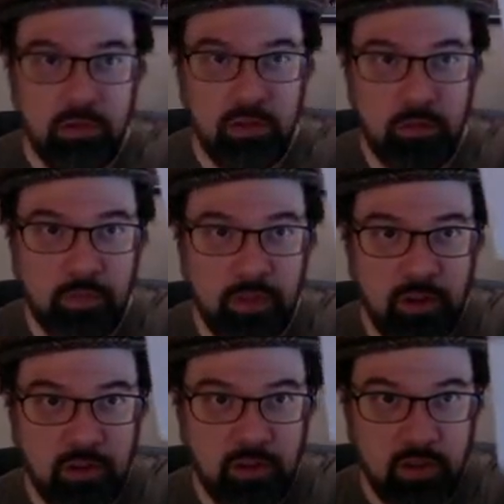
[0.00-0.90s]
There you
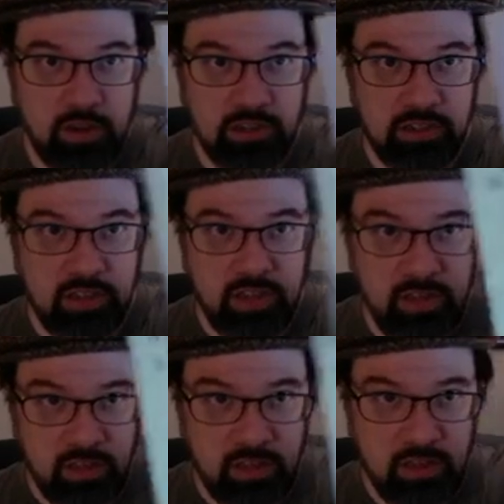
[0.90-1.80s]
can kind of see
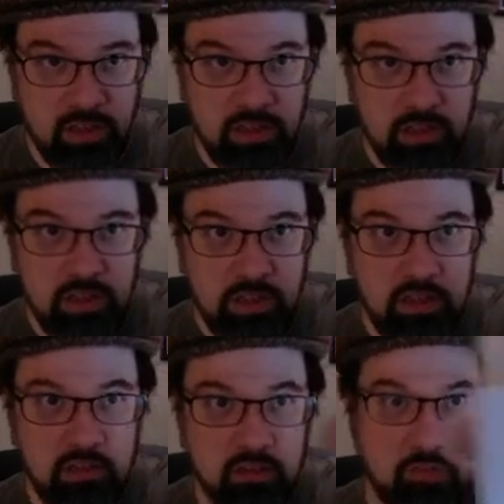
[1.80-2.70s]
a
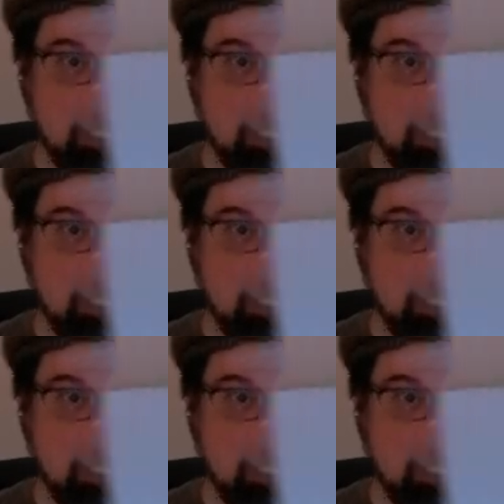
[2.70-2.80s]
little better